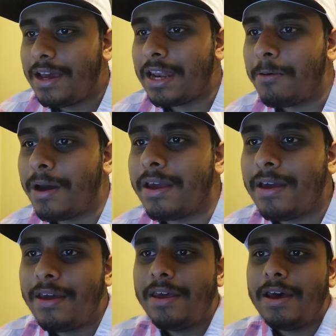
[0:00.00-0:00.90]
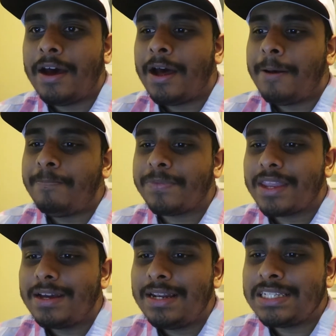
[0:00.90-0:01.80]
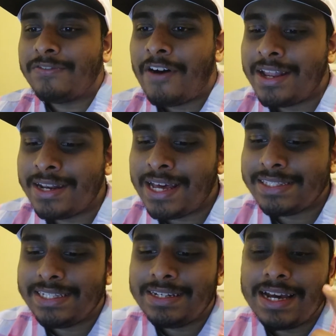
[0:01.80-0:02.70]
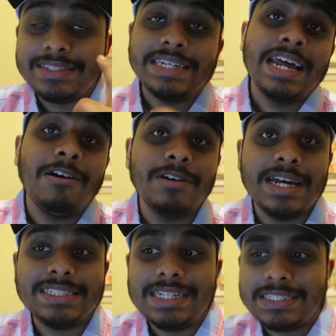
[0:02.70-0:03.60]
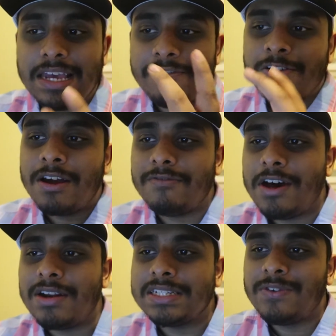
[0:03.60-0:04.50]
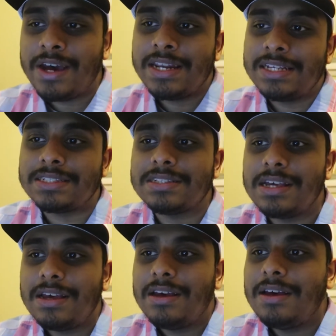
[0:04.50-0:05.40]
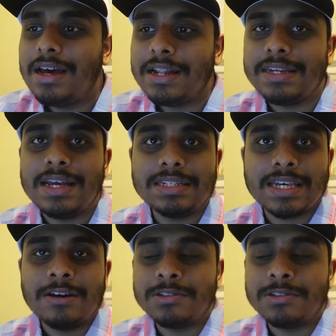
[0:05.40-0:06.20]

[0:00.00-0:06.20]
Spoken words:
Anyway, let's find the 1990 now, 1998 for Grand Final, let's find this. And yeah, let's get